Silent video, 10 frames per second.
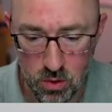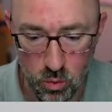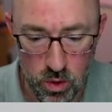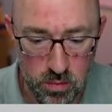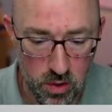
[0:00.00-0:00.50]

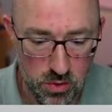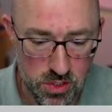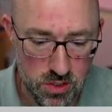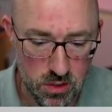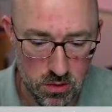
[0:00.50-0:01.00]
we
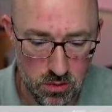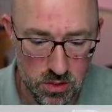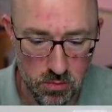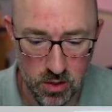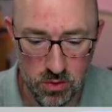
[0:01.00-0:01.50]
post
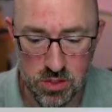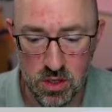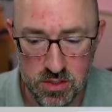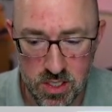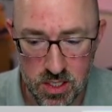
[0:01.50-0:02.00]
to
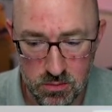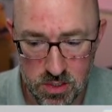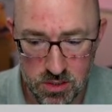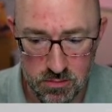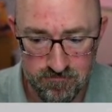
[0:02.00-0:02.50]
Microsoft
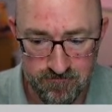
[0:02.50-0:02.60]
Teams.